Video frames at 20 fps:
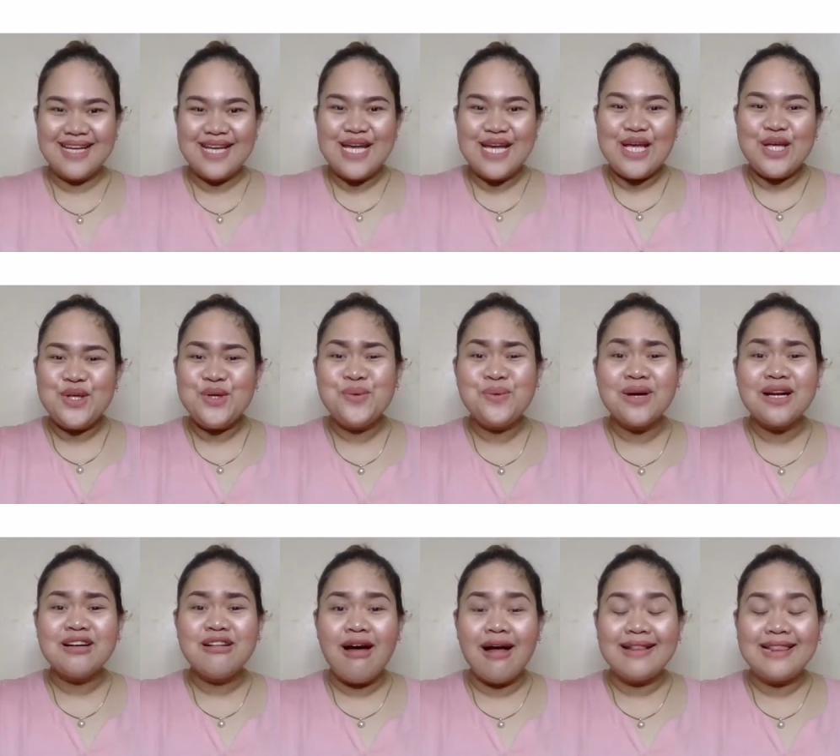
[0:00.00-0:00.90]
You are
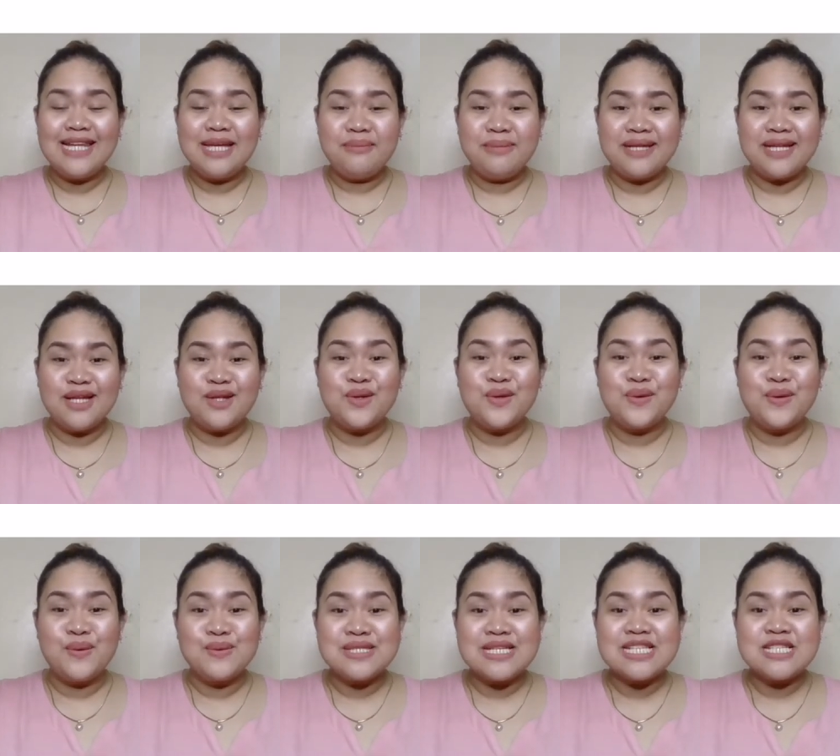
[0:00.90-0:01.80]
not limited to
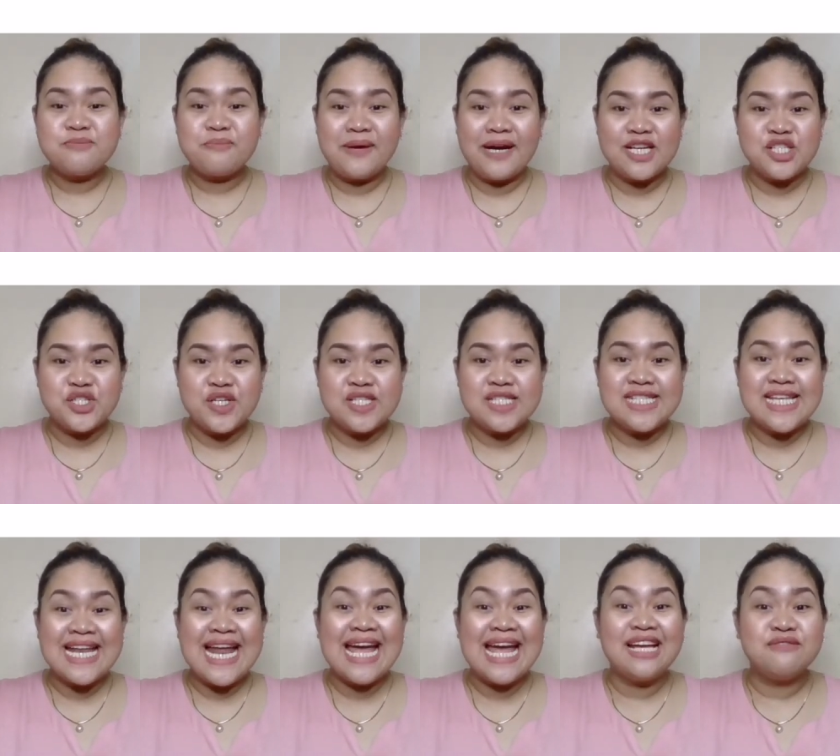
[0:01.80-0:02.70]
those expressions that
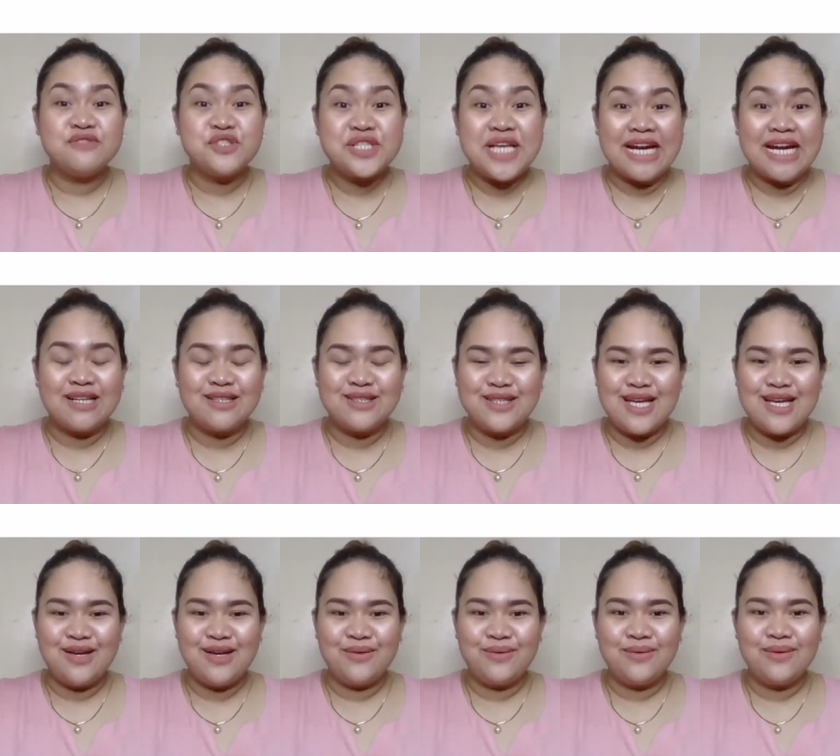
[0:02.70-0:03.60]
I have shared to
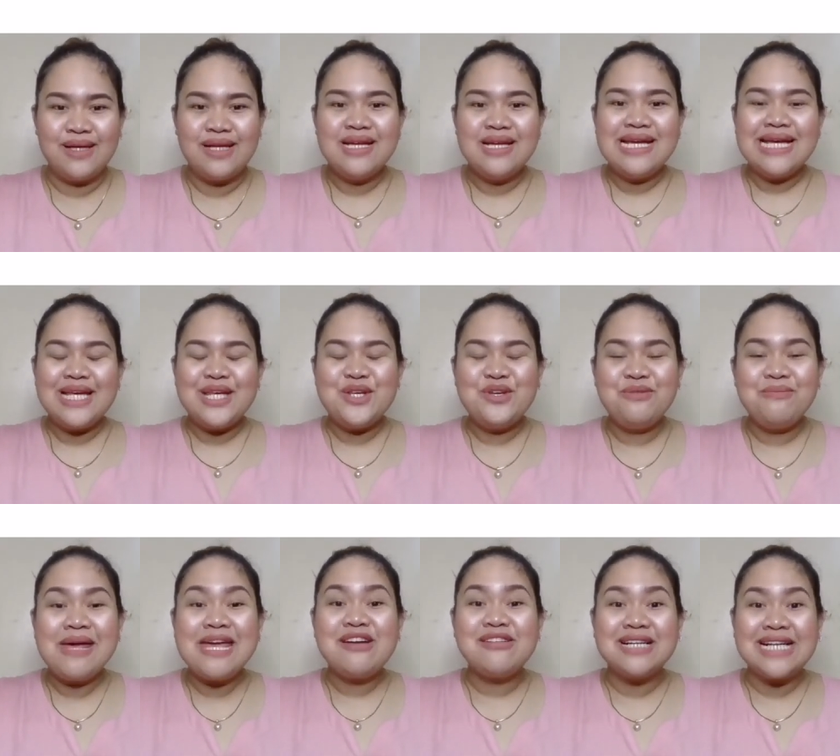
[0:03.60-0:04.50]
you. You may
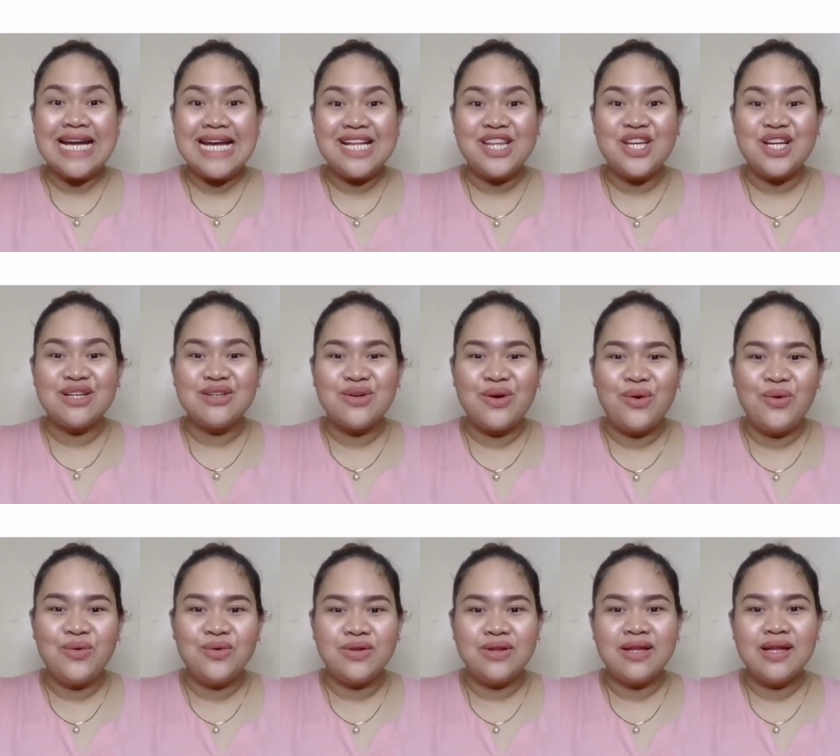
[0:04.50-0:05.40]
create your
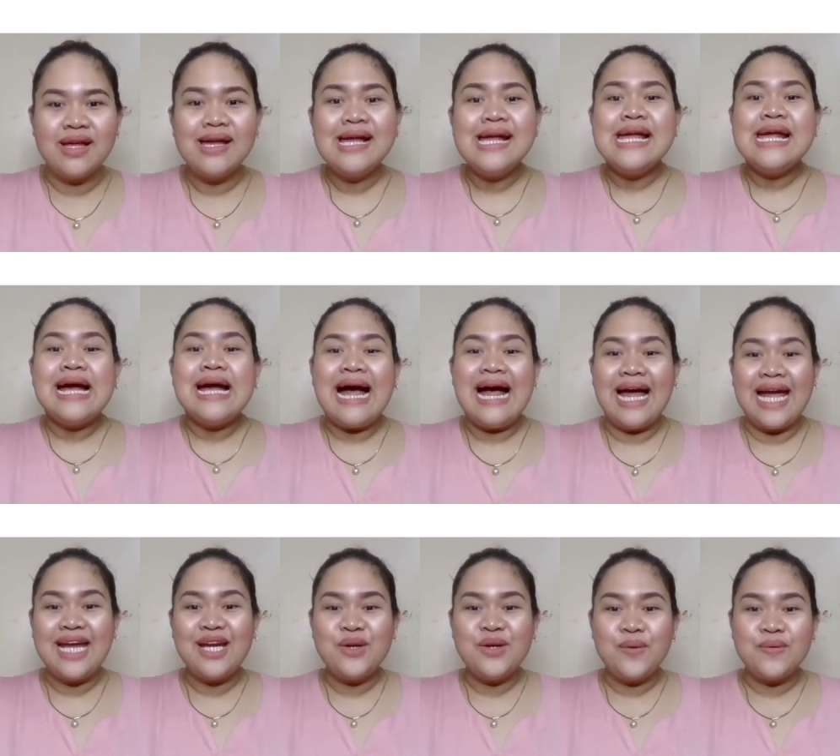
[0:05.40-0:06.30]
own. I
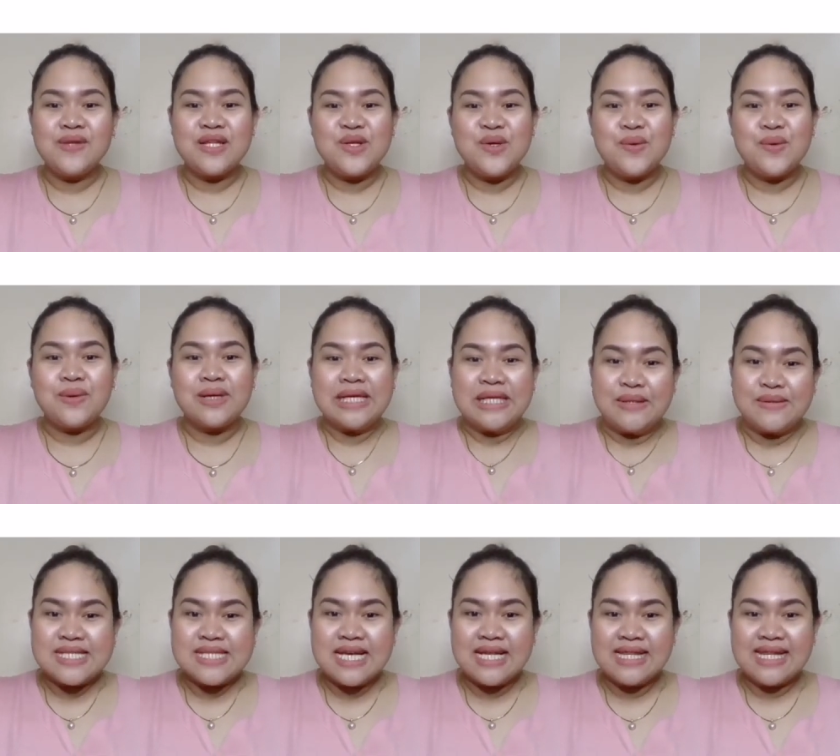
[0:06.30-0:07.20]
know that you are
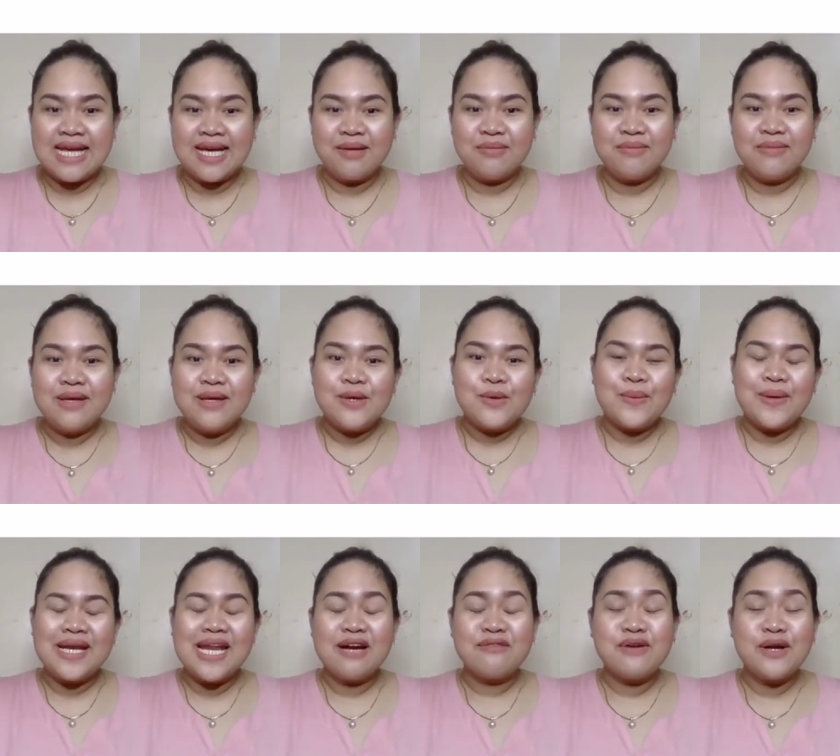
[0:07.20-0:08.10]
using them
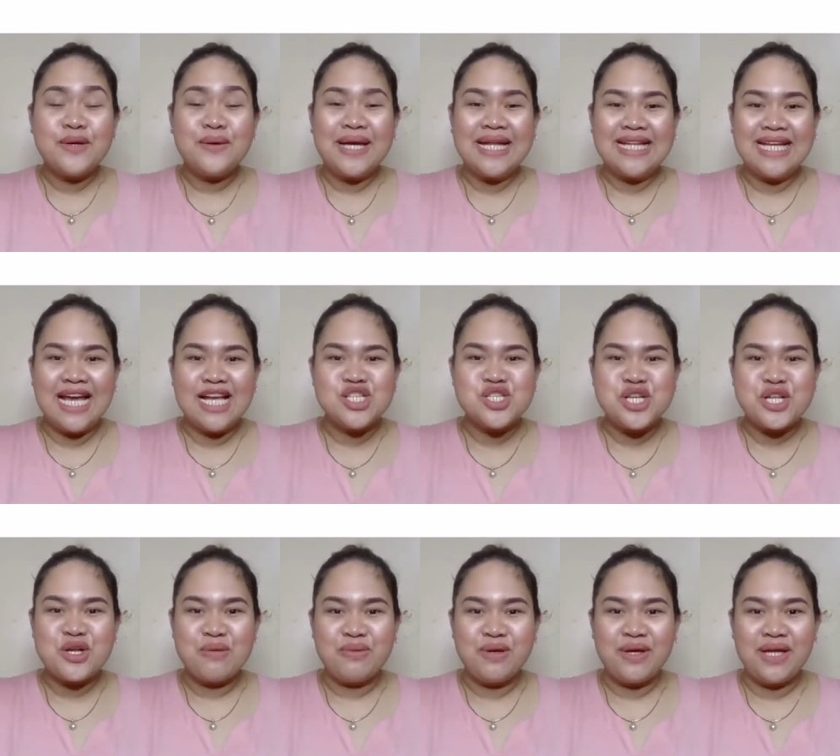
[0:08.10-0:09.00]
whenever you engage in
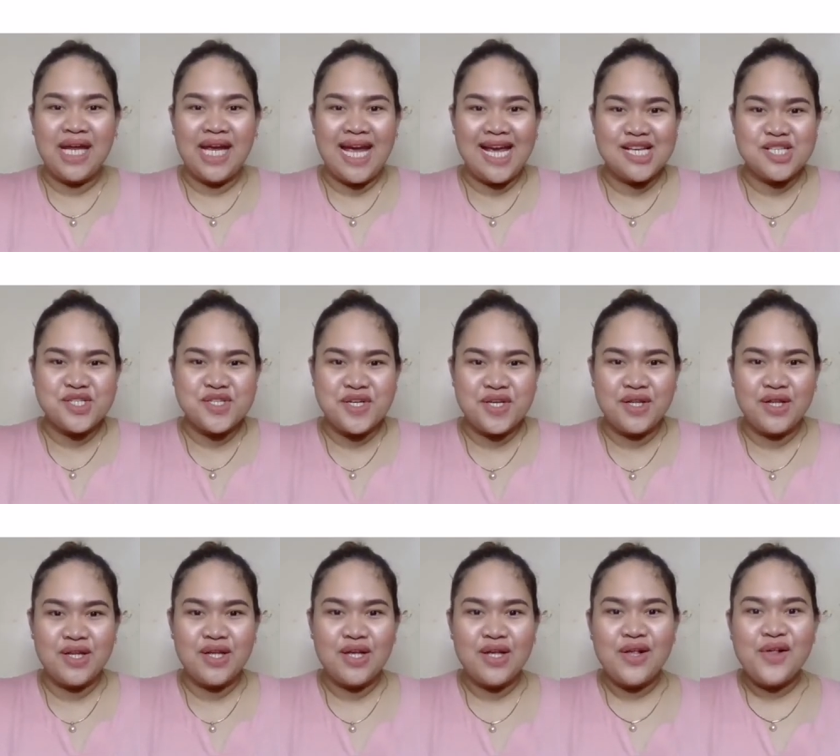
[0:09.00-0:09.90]
communication.
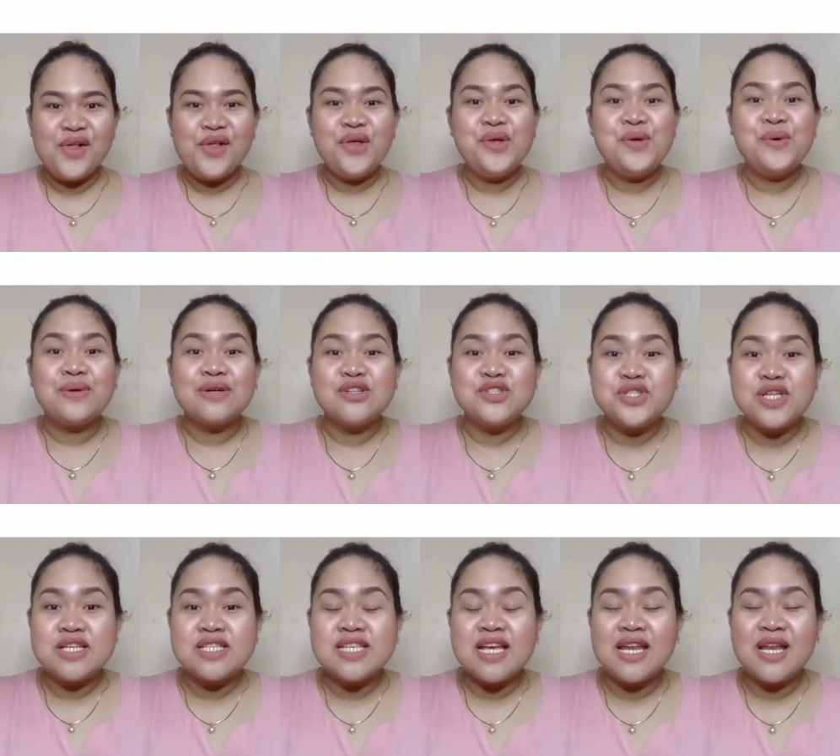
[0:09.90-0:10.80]
You are
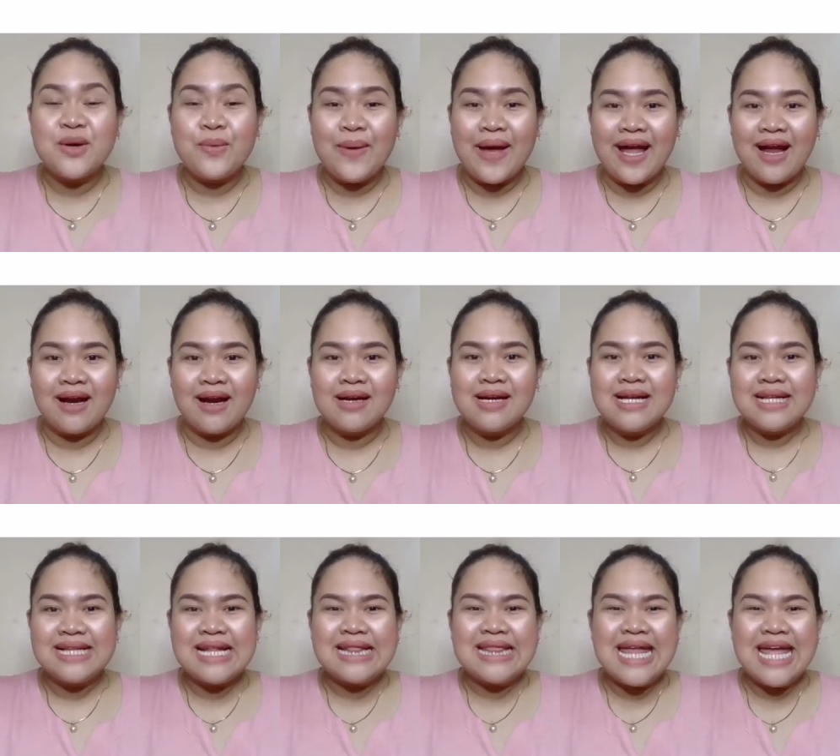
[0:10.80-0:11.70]
just unaware
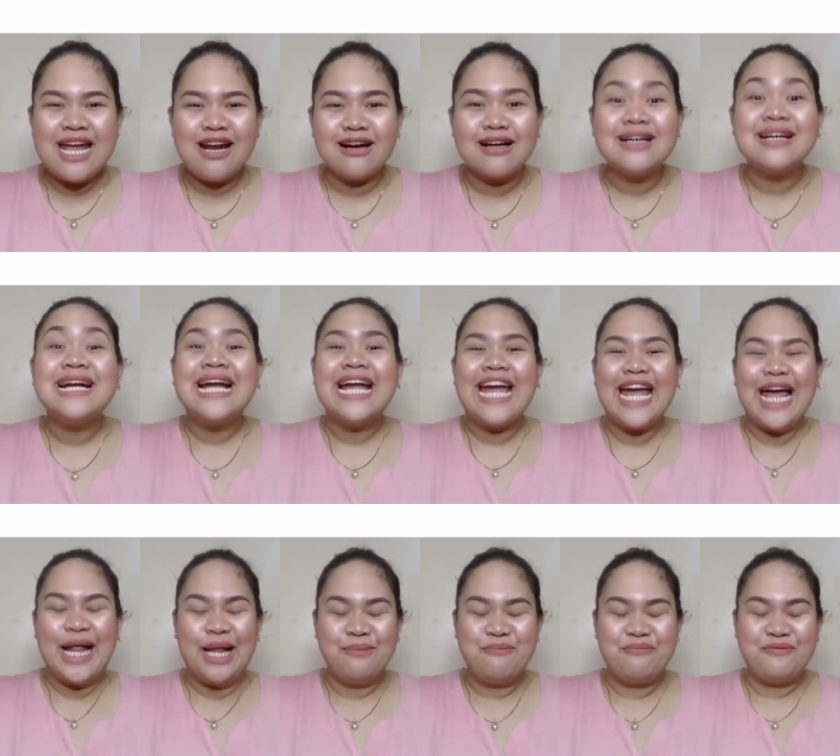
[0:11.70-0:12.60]
that they are
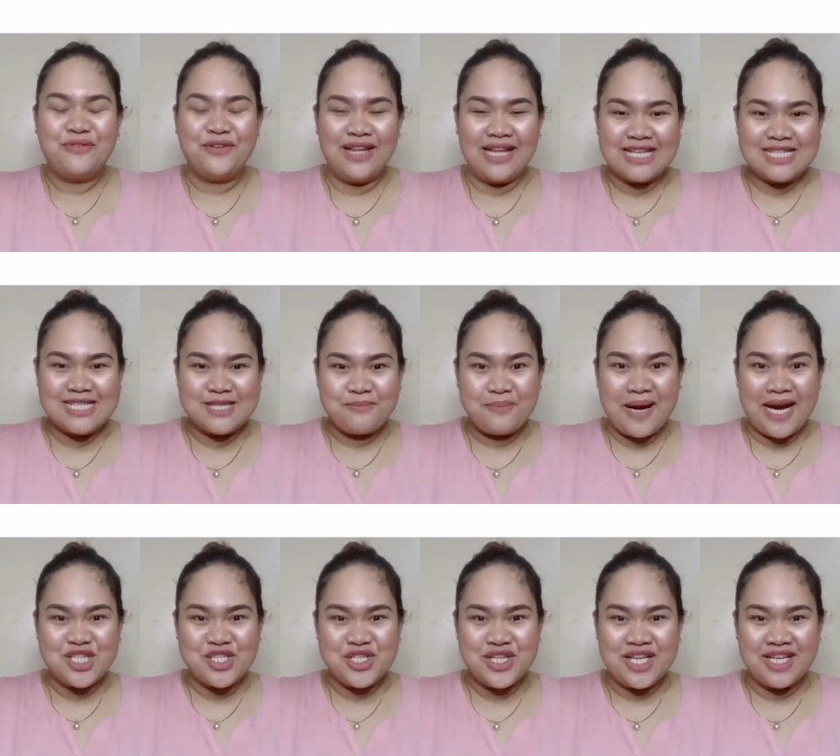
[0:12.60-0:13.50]
helpful
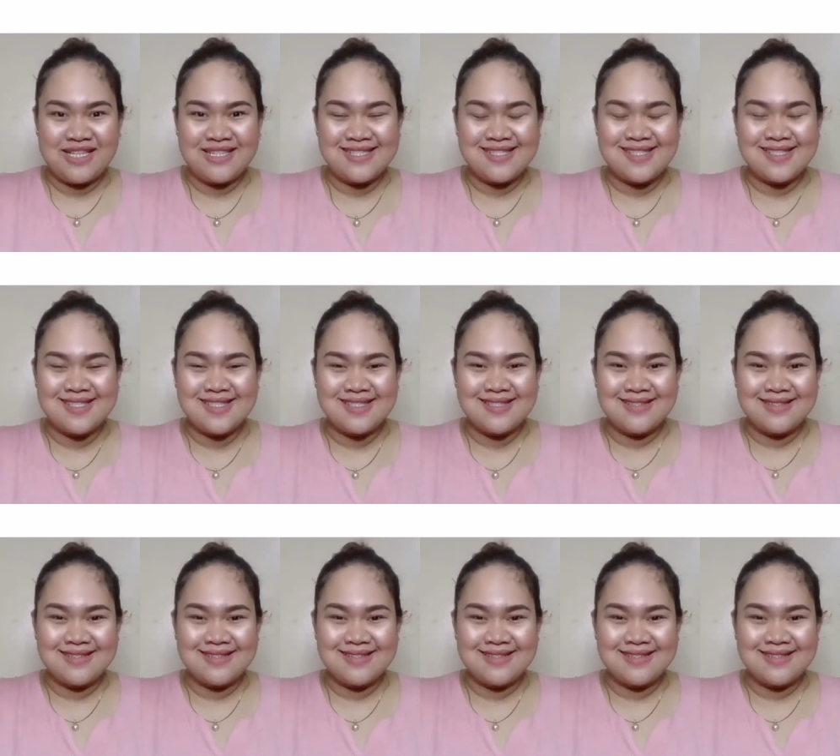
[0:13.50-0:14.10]
expressions.